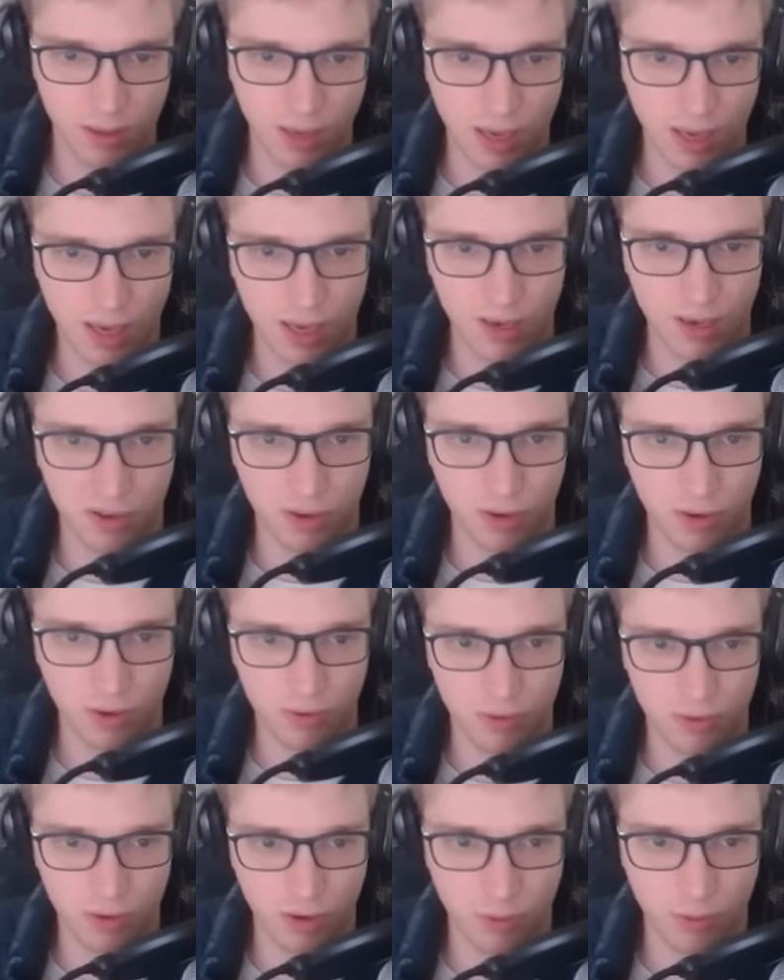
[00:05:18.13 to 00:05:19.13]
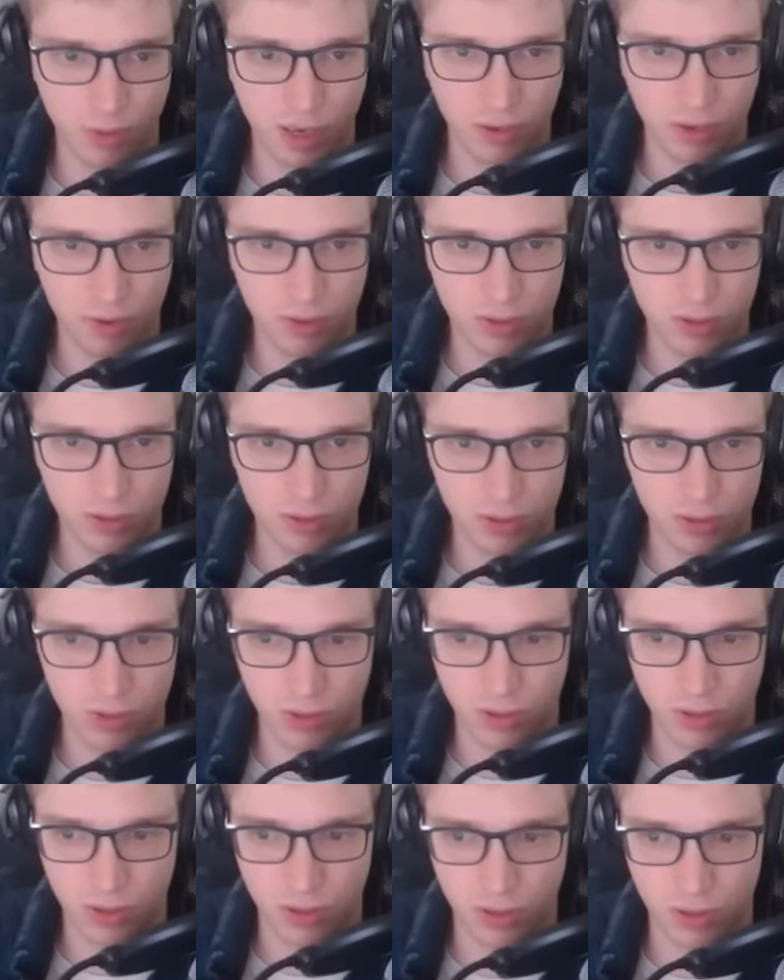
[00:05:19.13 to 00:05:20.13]
I uh, go go Metagross.
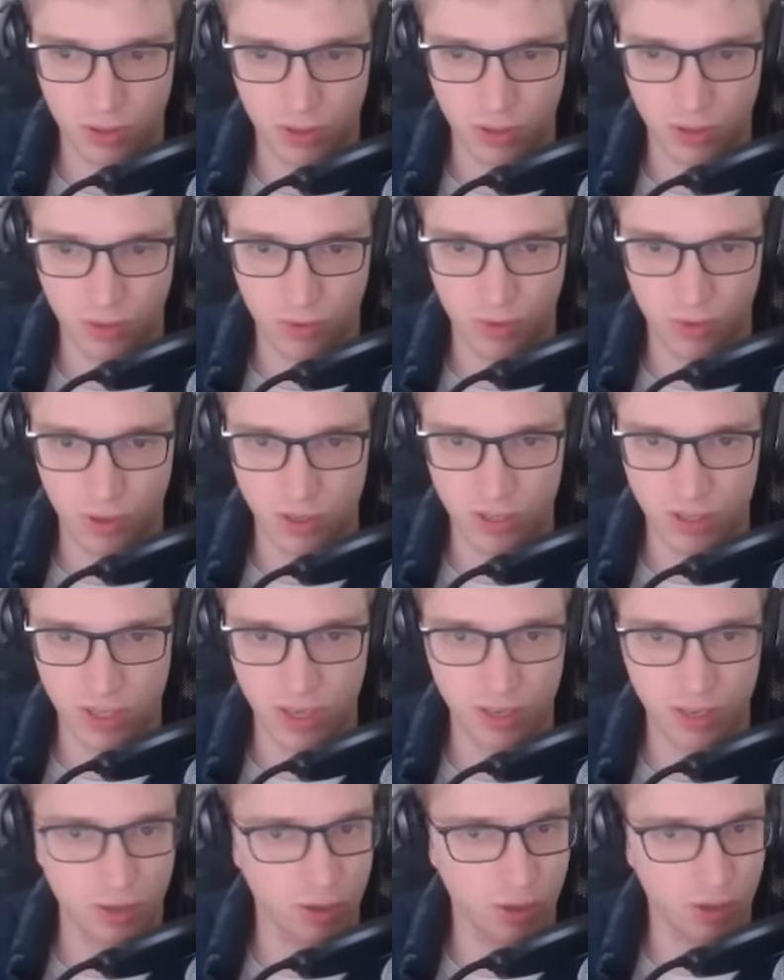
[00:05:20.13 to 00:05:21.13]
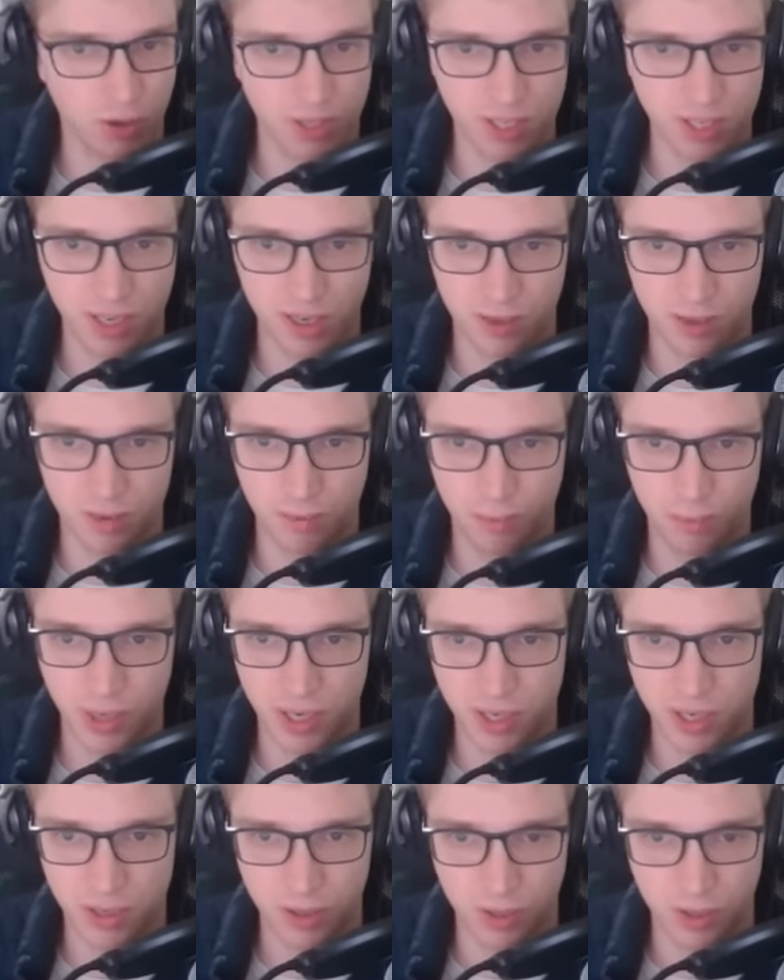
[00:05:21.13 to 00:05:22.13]
Rock Slide, you're locked in,
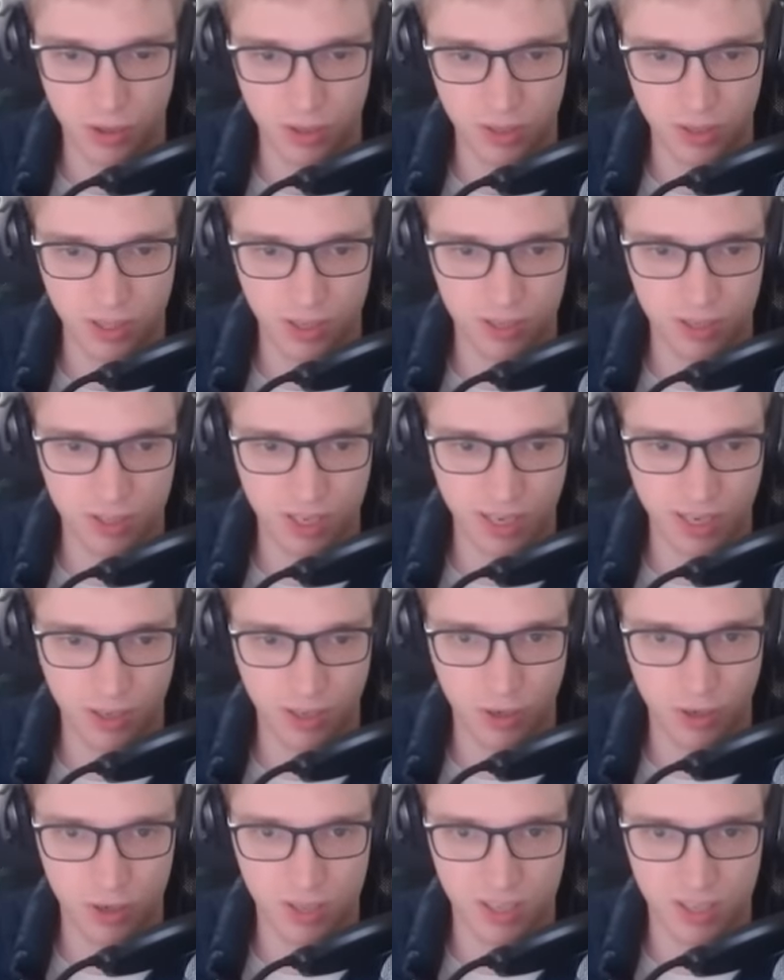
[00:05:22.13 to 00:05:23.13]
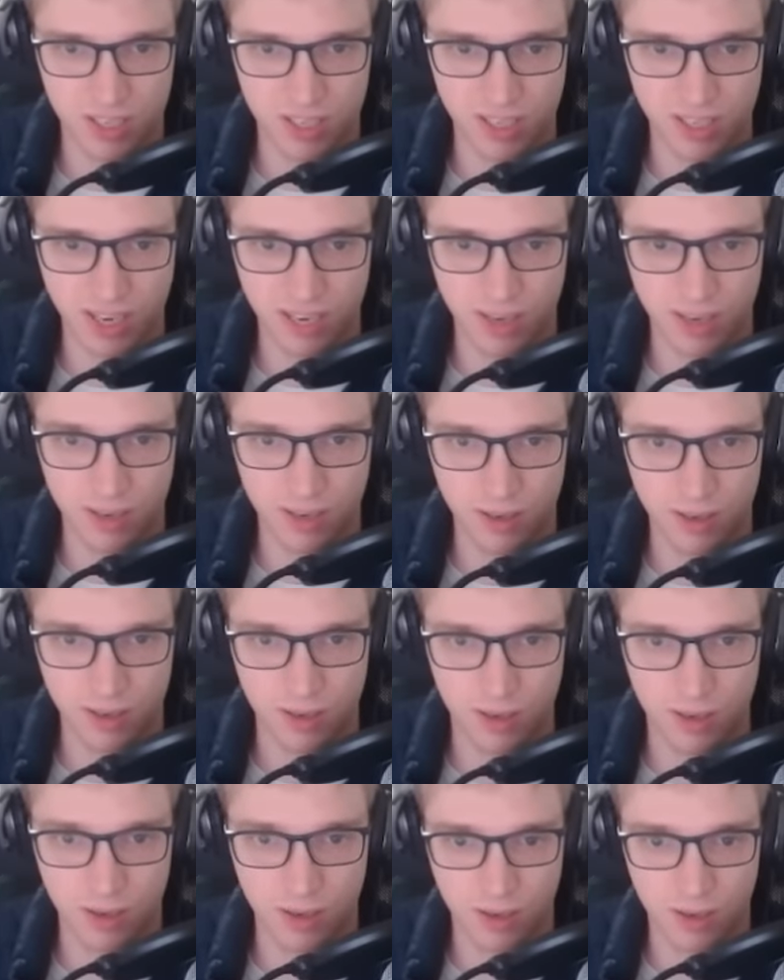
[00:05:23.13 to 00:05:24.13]
buddy. You're locked in. Psychic goes insane here.
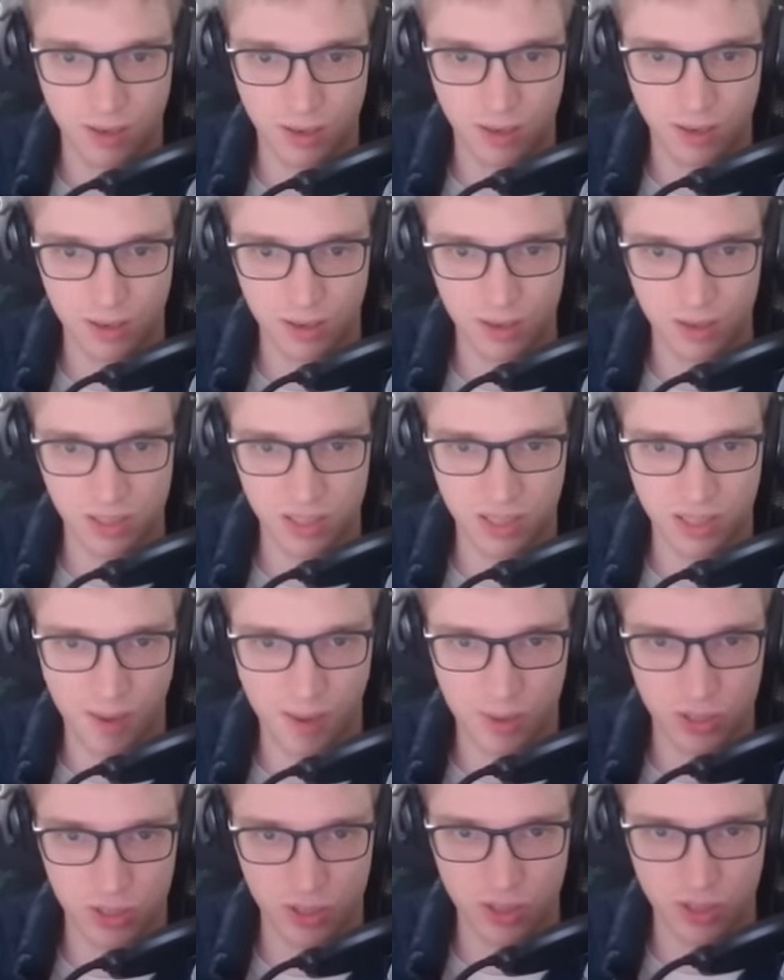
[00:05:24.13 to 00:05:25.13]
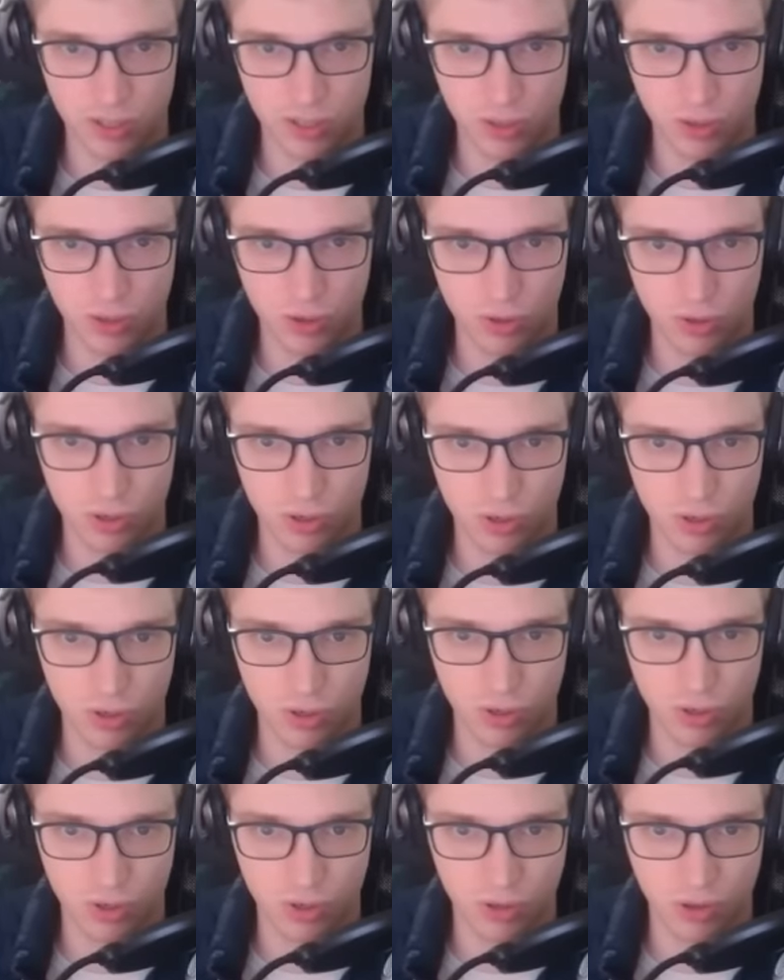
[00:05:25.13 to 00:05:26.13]
Look at the damage on this. Huge.
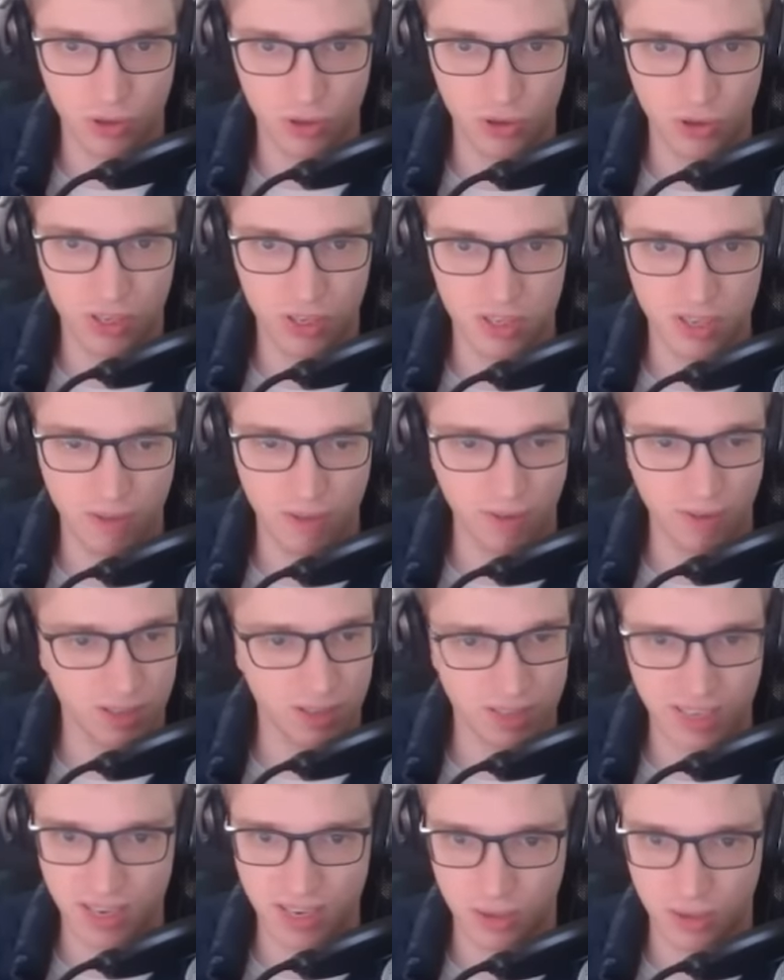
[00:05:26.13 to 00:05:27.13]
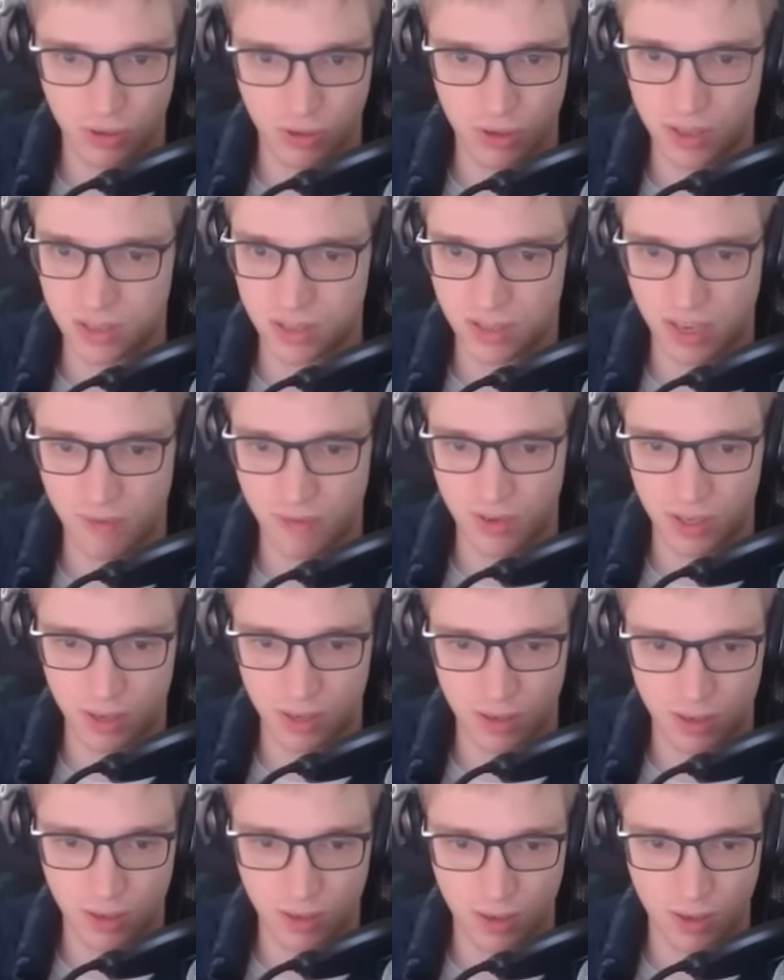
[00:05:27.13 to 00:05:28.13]
37. I'll take 37.
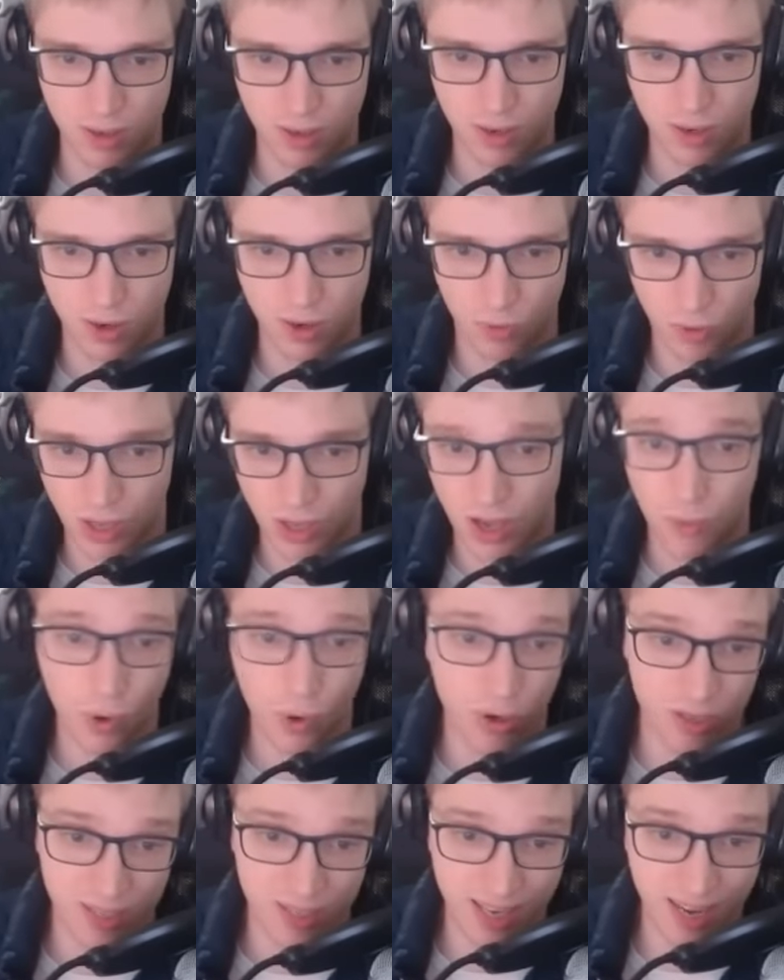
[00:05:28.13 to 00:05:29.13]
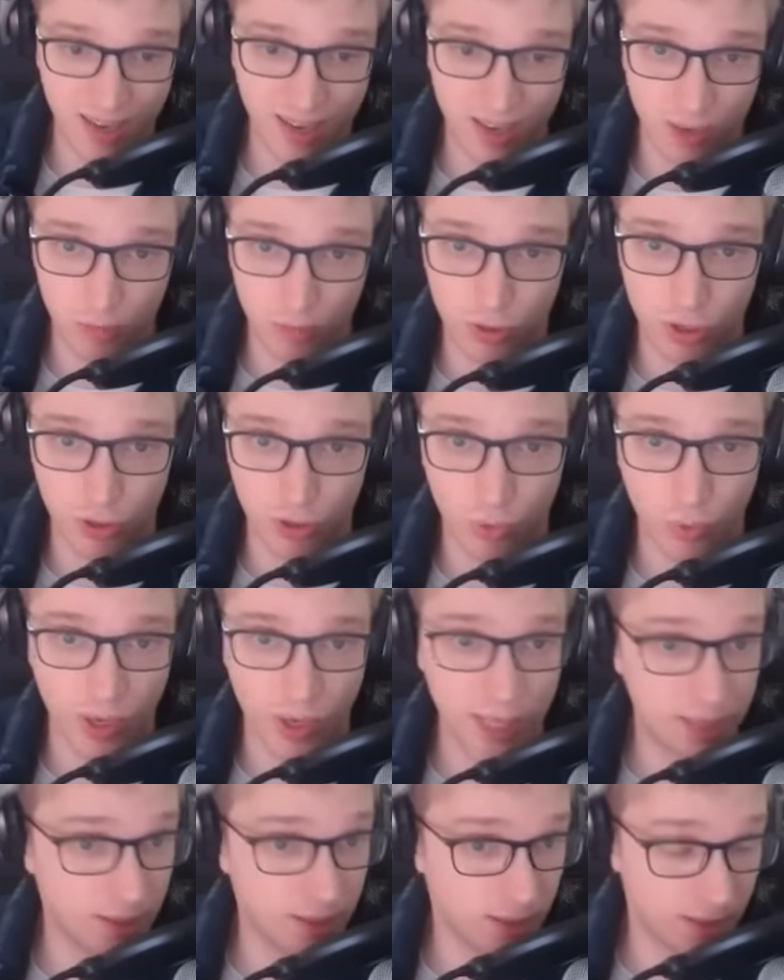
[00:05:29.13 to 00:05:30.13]
Well, I won't take it, but you
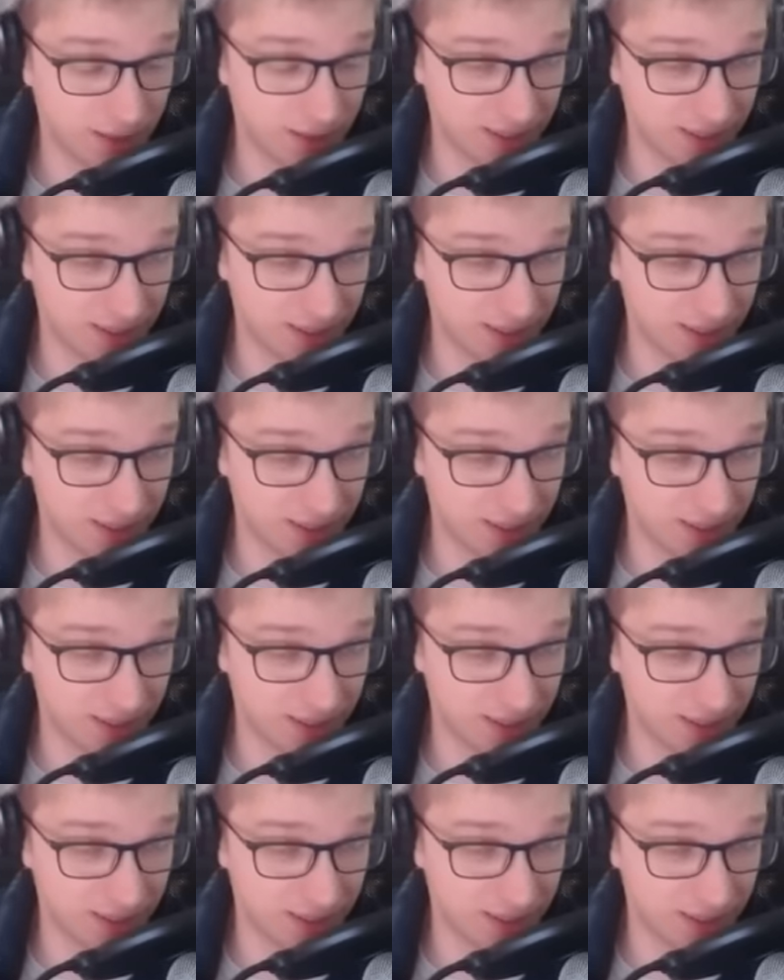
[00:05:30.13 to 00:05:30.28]
will.